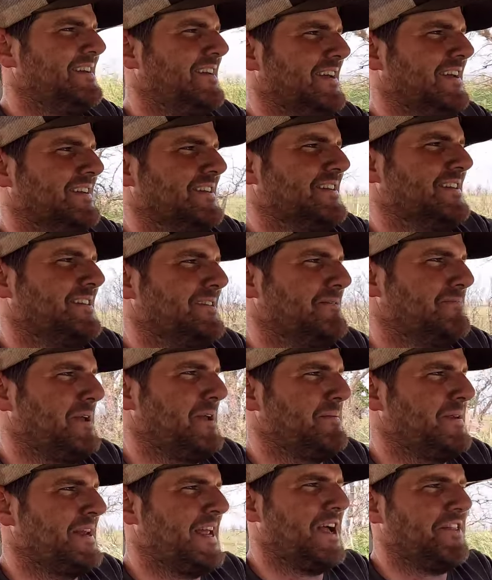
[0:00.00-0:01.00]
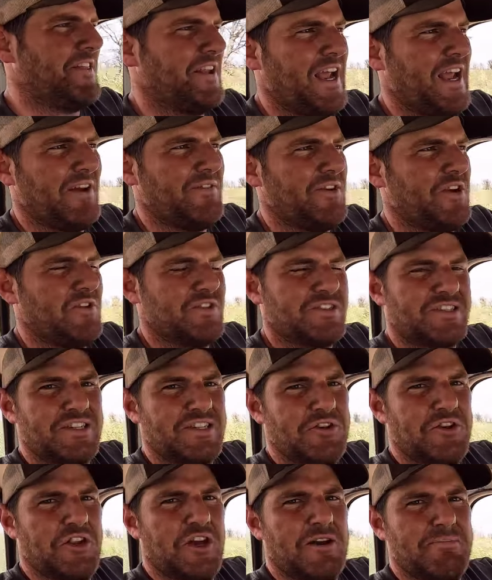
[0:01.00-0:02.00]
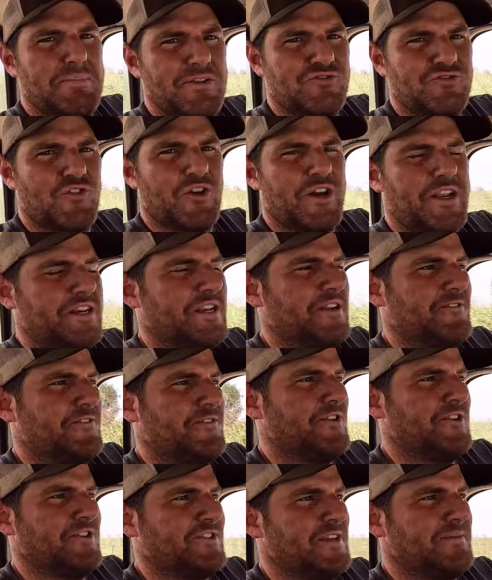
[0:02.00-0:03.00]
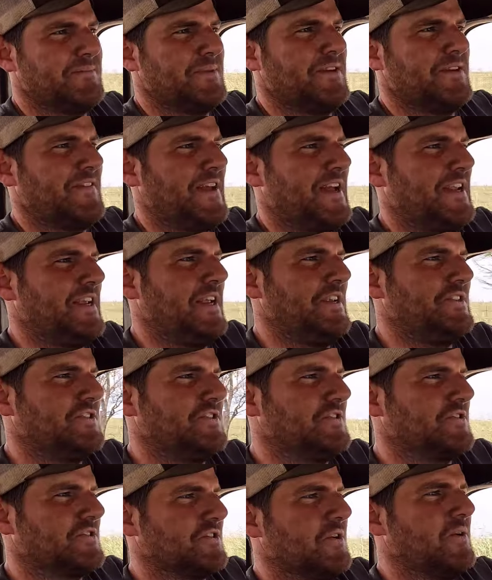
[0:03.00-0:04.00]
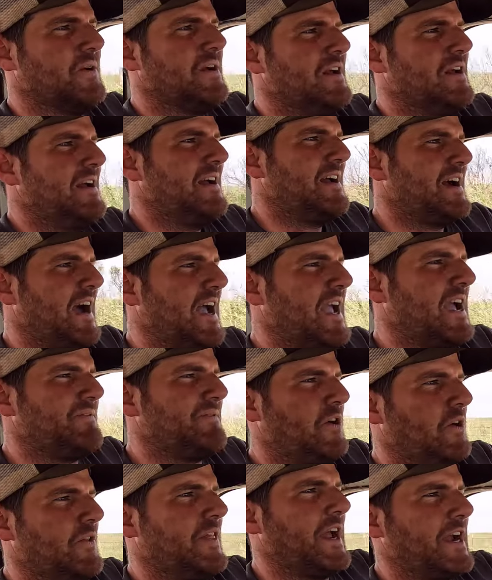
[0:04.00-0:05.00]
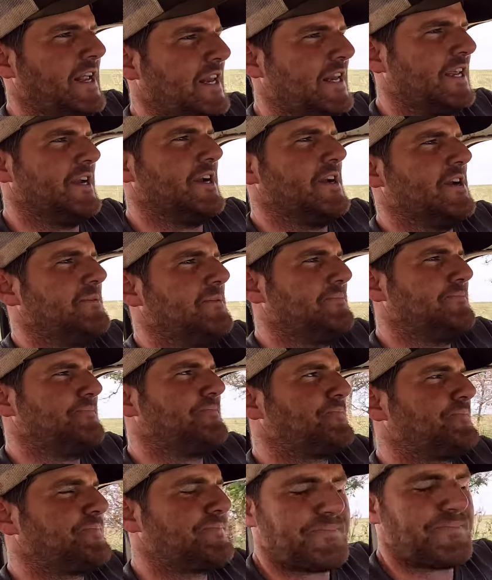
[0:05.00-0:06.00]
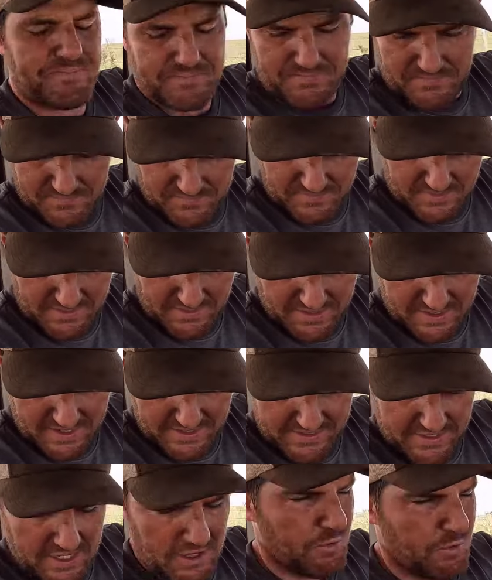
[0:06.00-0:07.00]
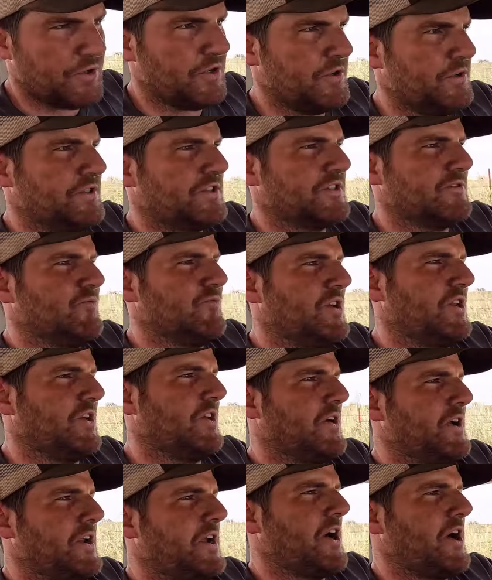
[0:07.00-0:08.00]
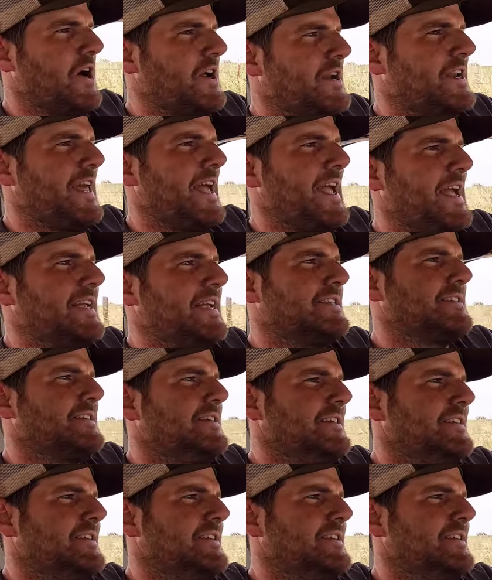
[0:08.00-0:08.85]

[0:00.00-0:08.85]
And maybe now that I have it all sealed up, it's running different or something of that nature. So I have all that cleared, and we're doing some relearning on that.